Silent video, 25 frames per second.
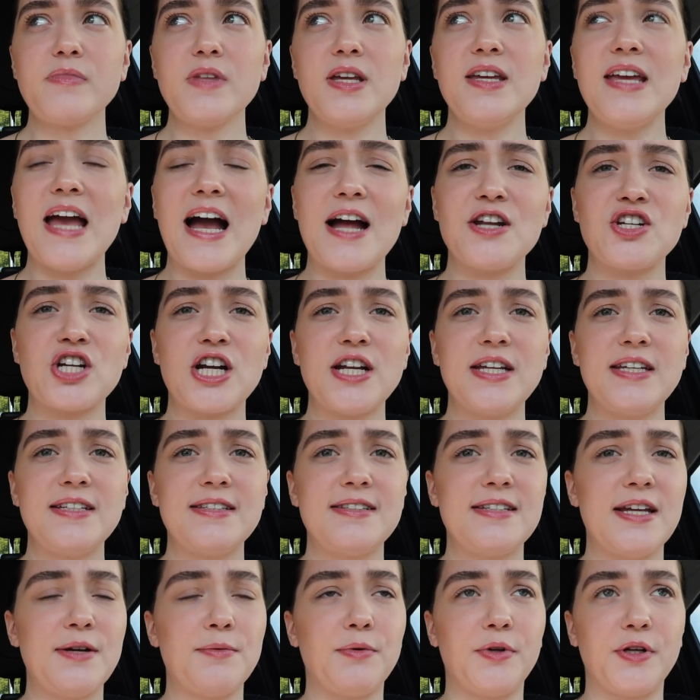yeah, I try to
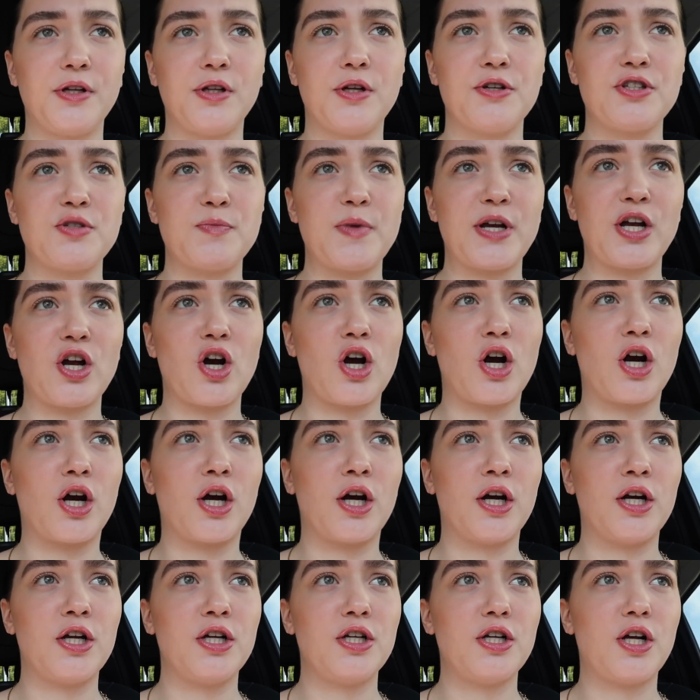stay really close to my
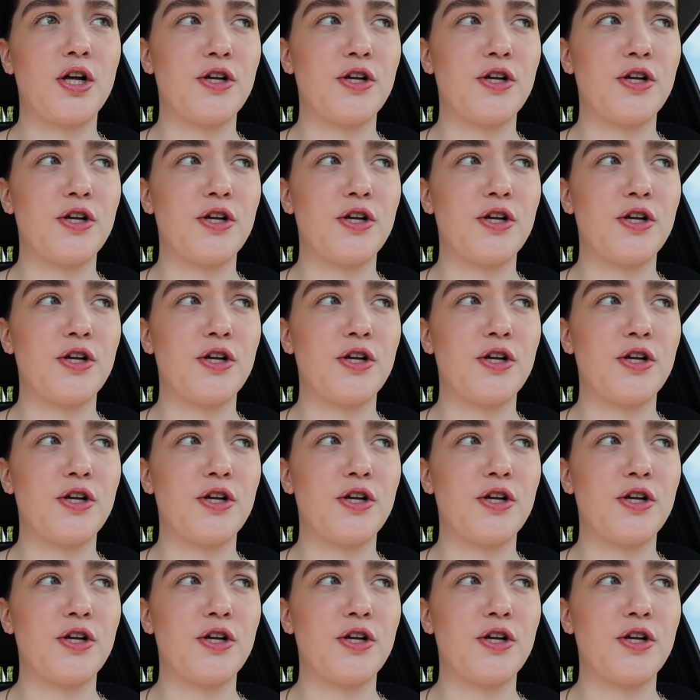car,